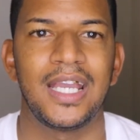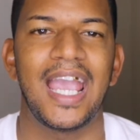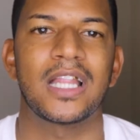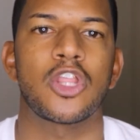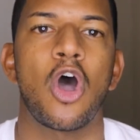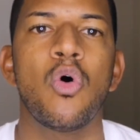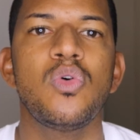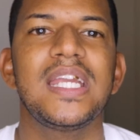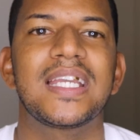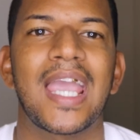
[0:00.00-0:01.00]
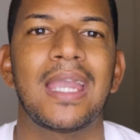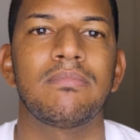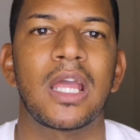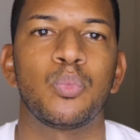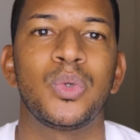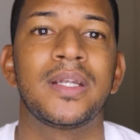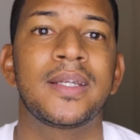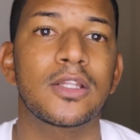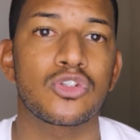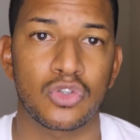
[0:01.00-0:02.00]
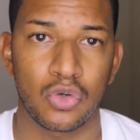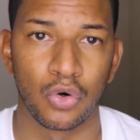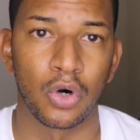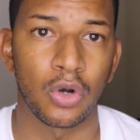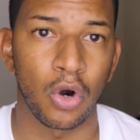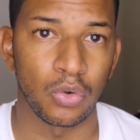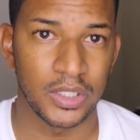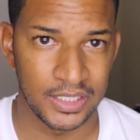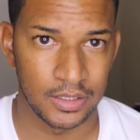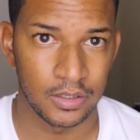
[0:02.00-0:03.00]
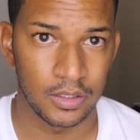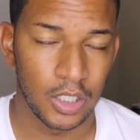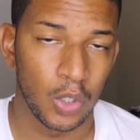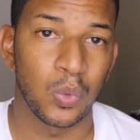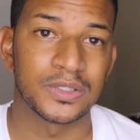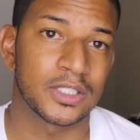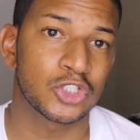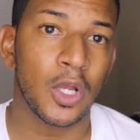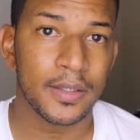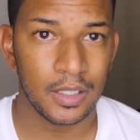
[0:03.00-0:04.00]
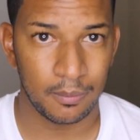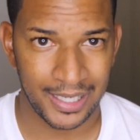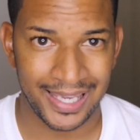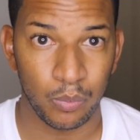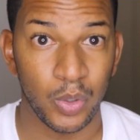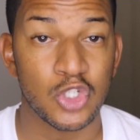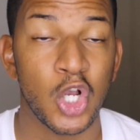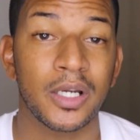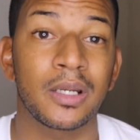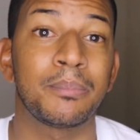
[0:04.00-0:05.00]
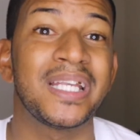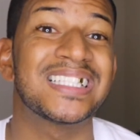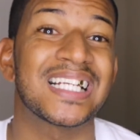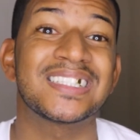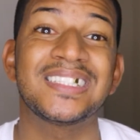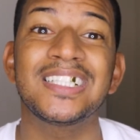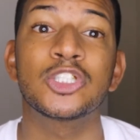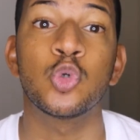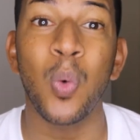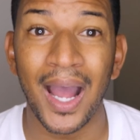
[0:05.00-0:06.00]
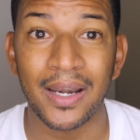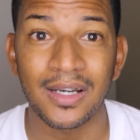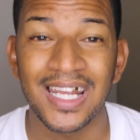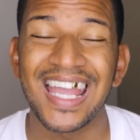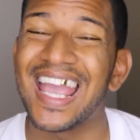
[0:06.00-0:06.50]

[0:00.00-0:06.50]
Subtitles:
And the only game that we did score a goal in was the Tottenham game where Tottenham beat us 6-1,